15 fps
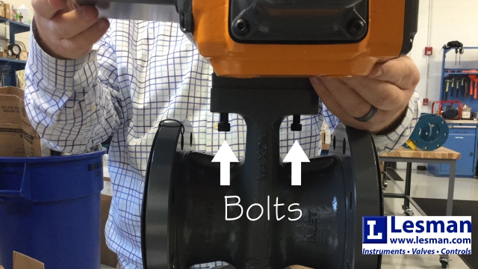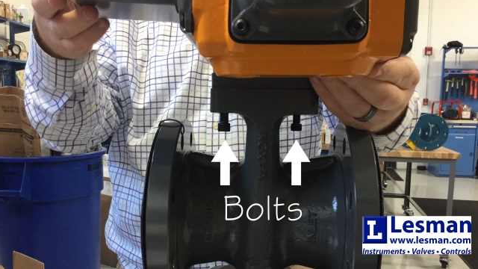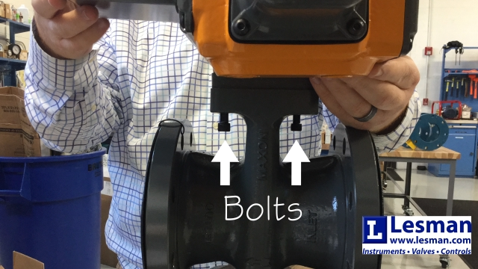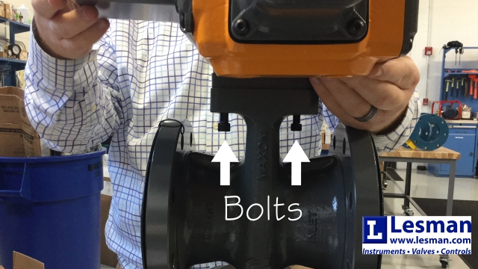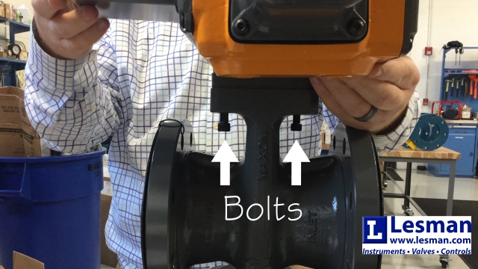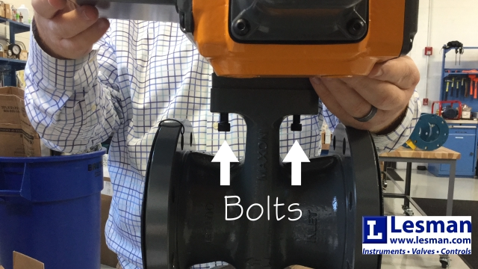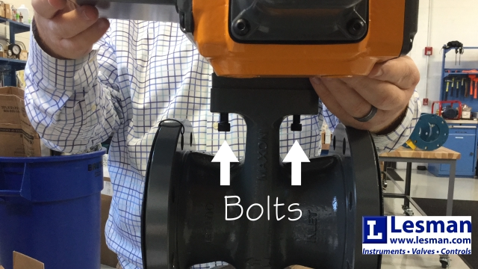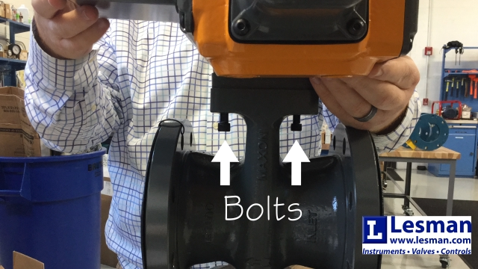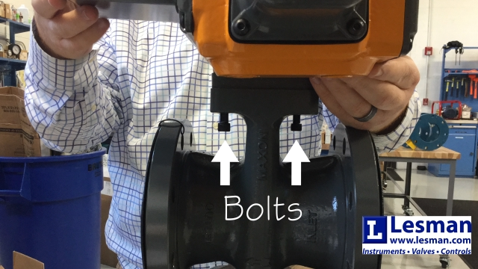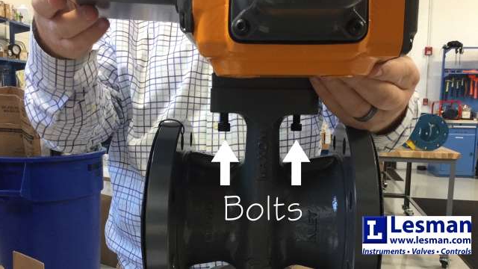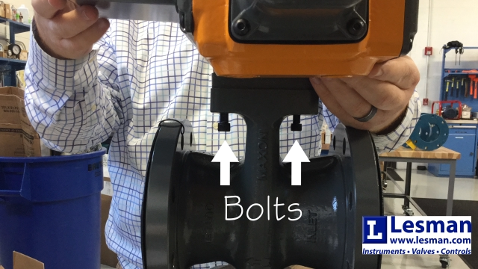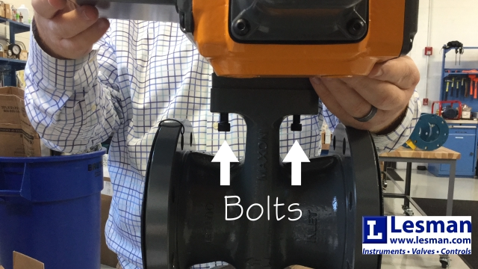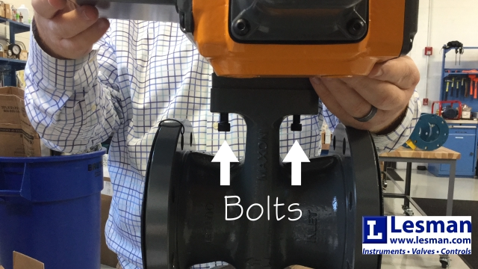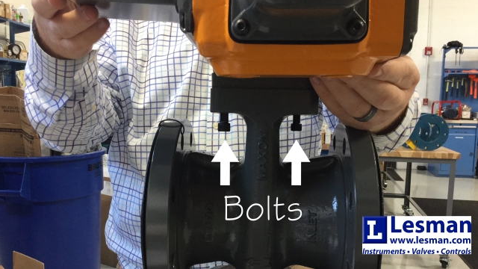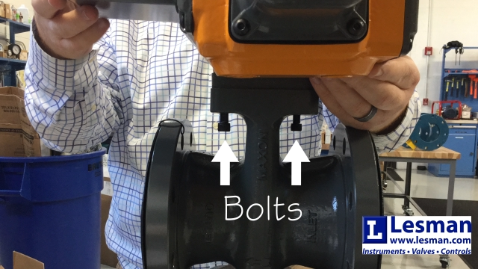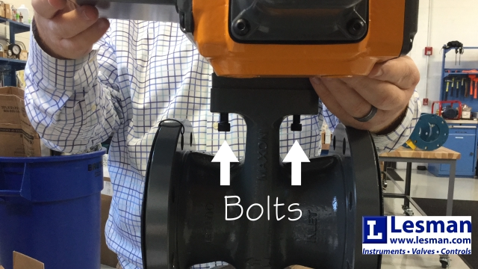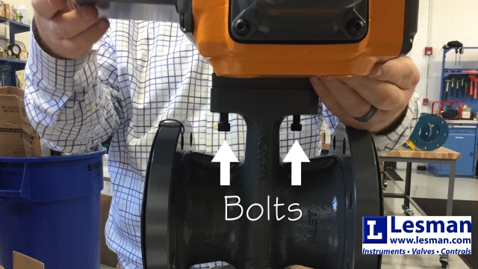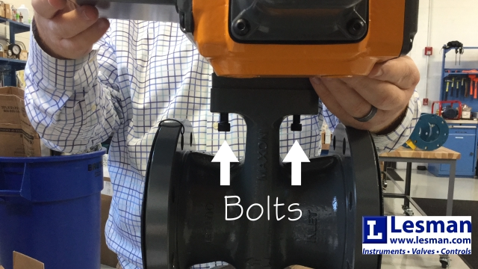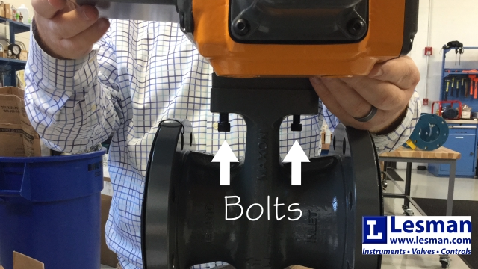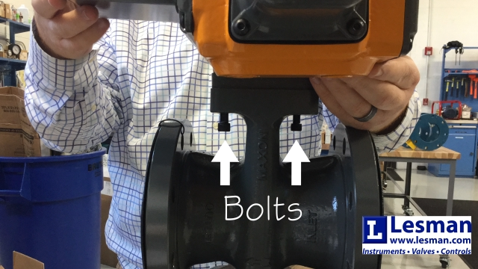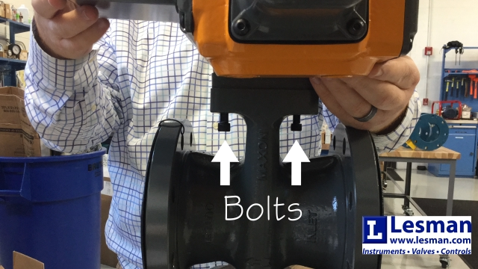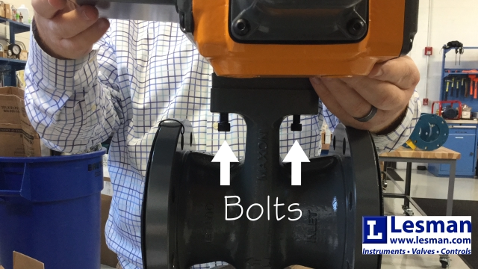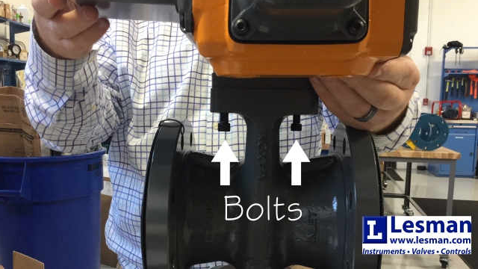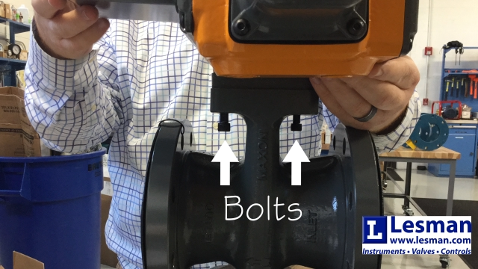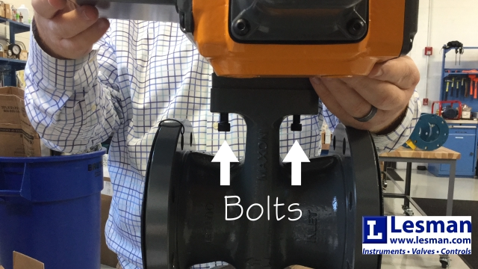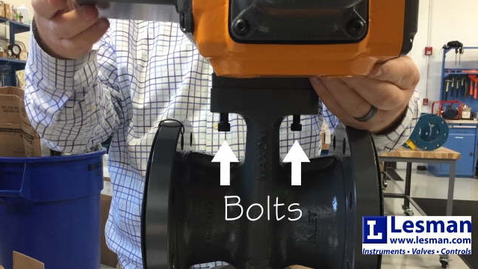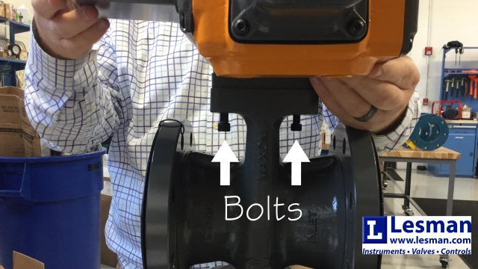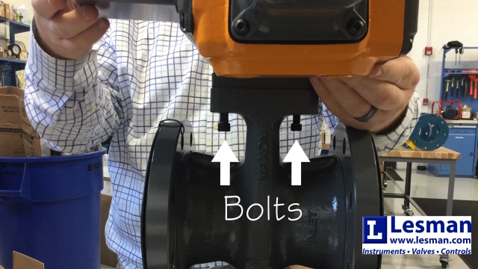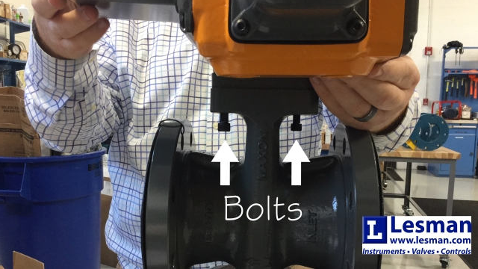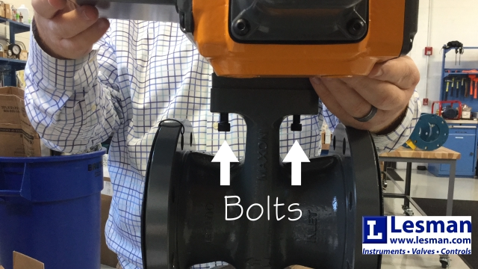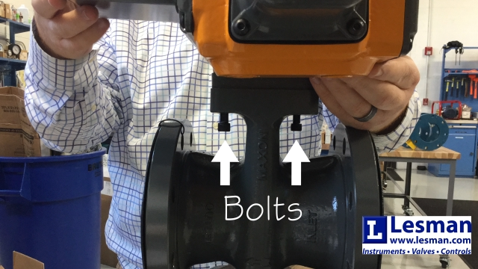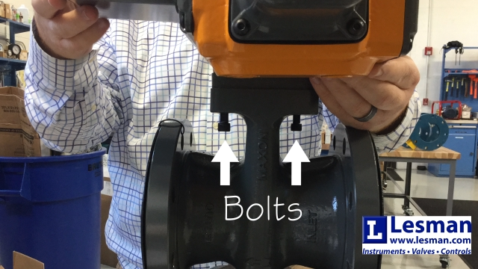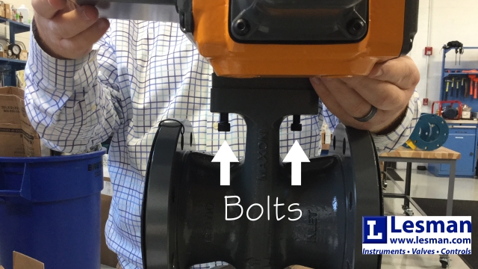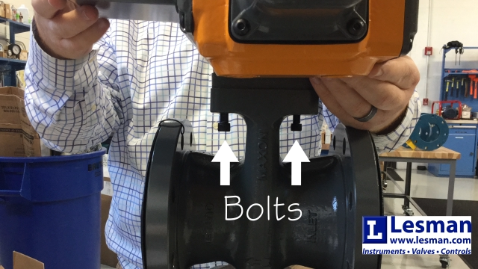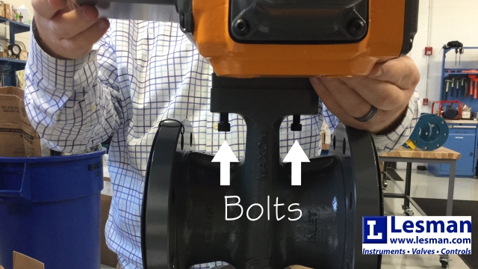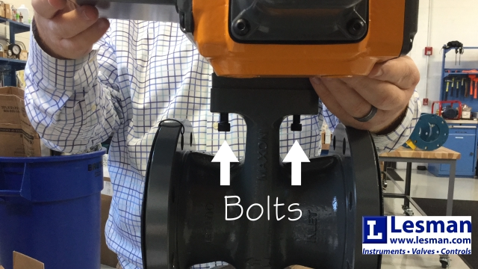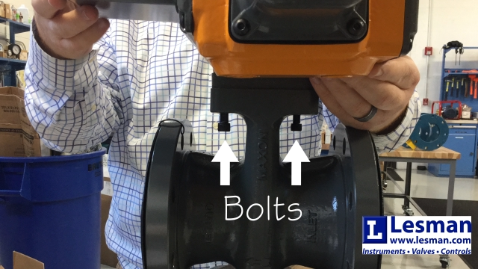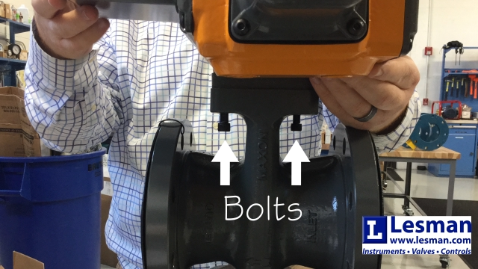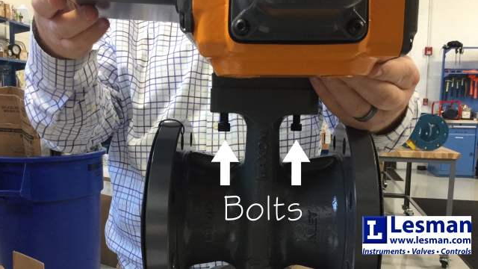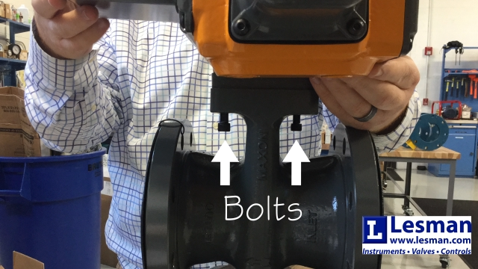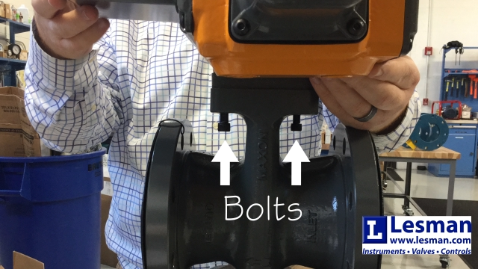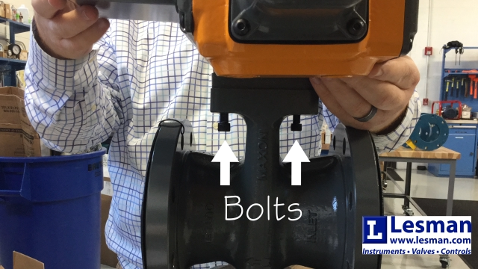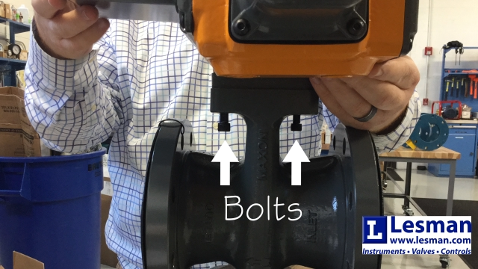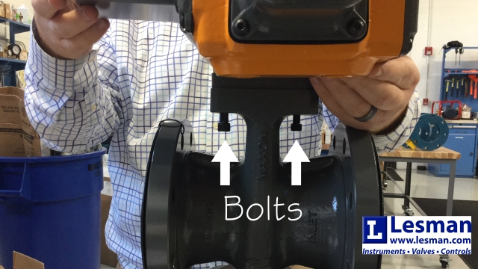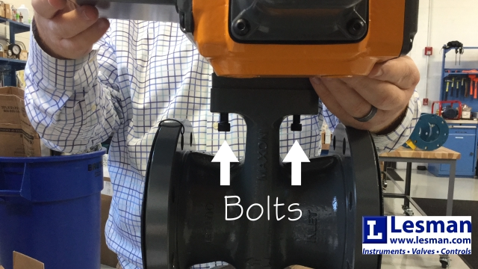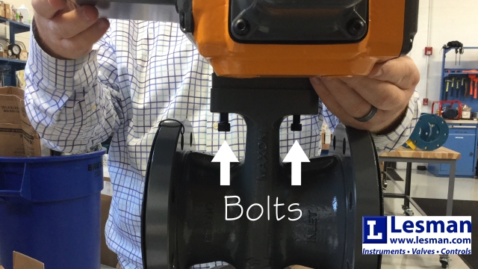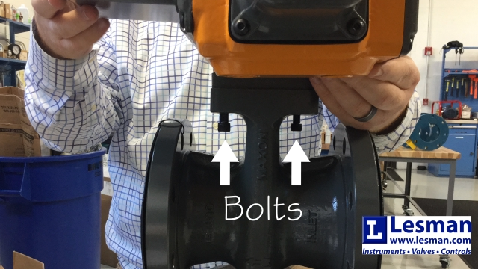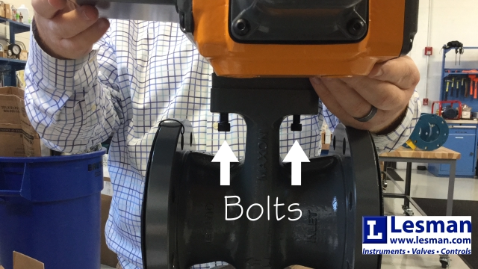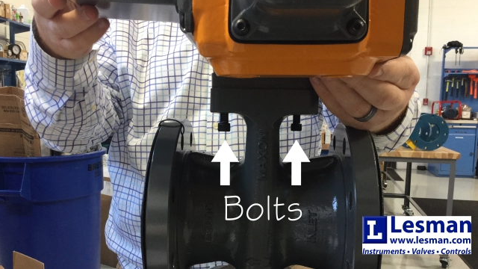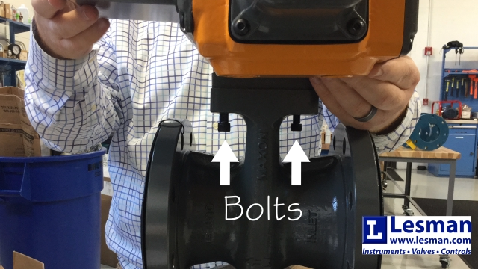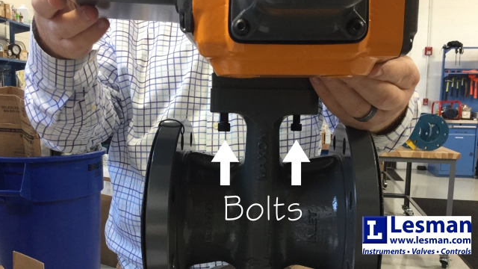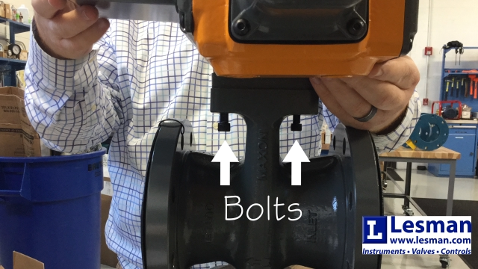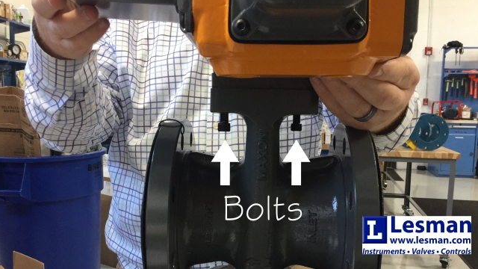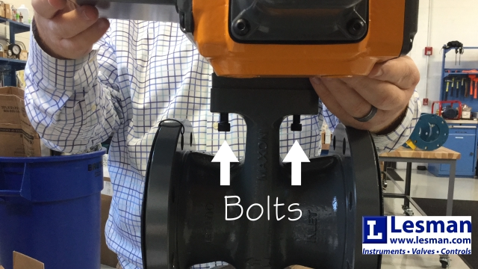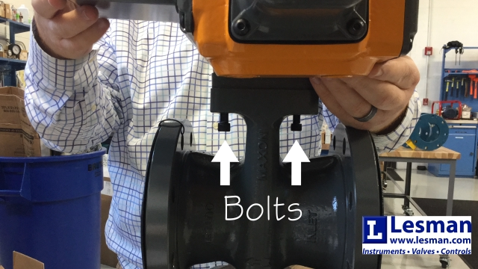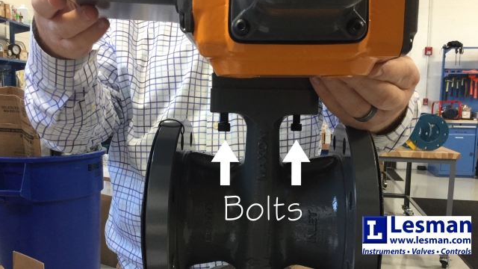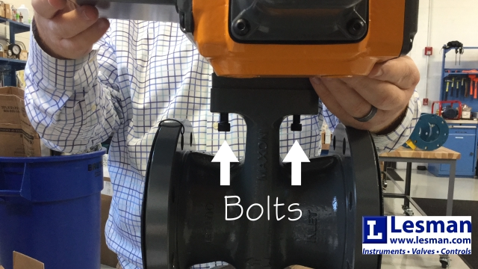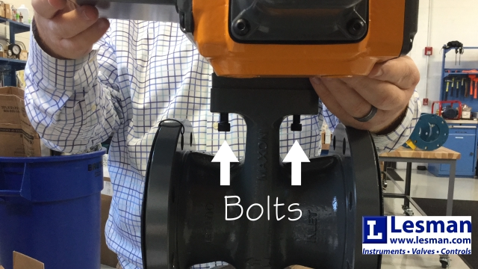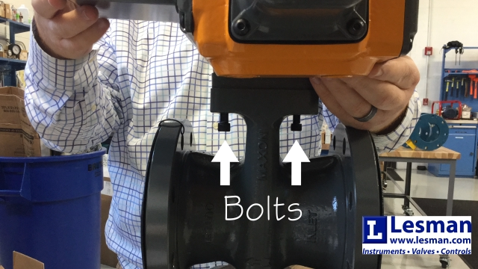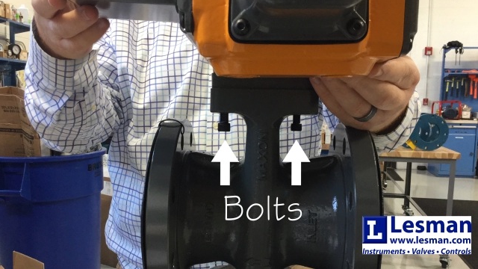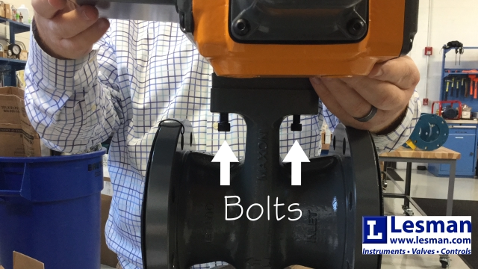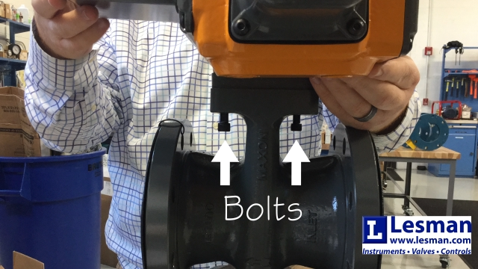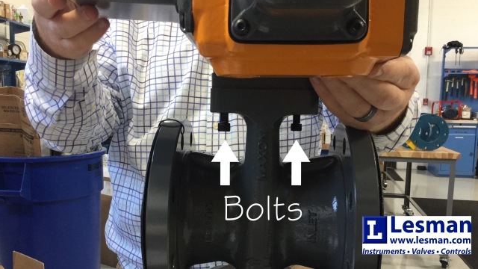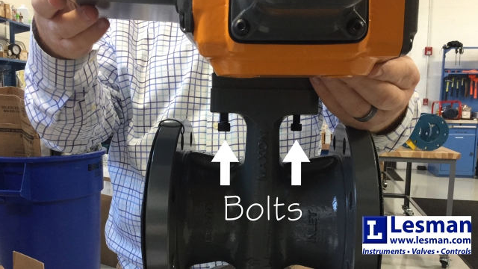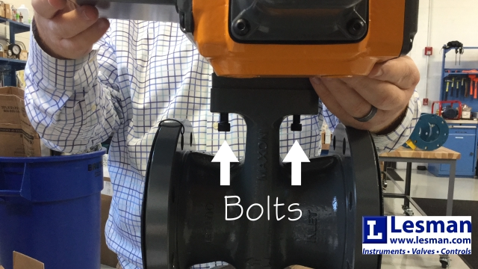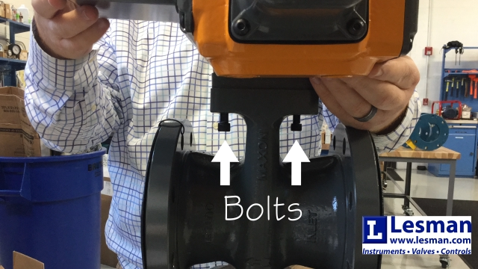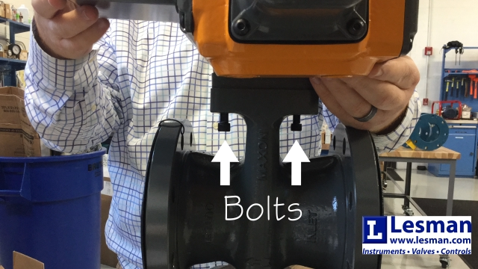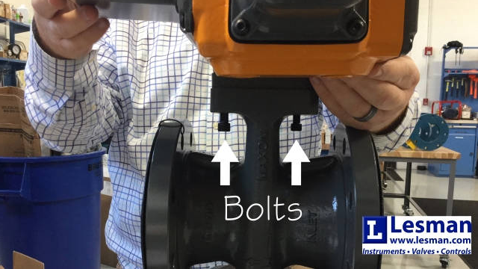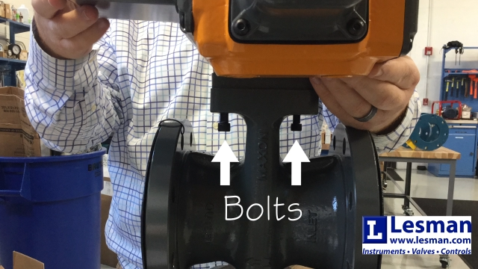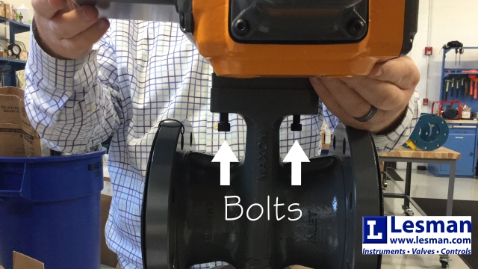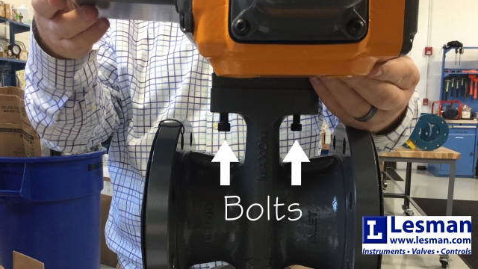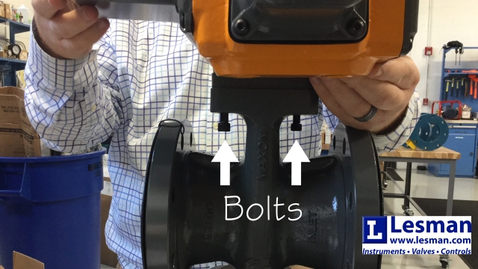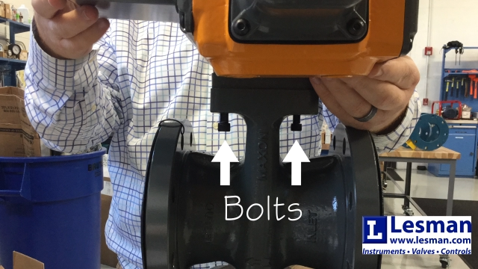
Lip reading: No face is visible, so there are no lips to read.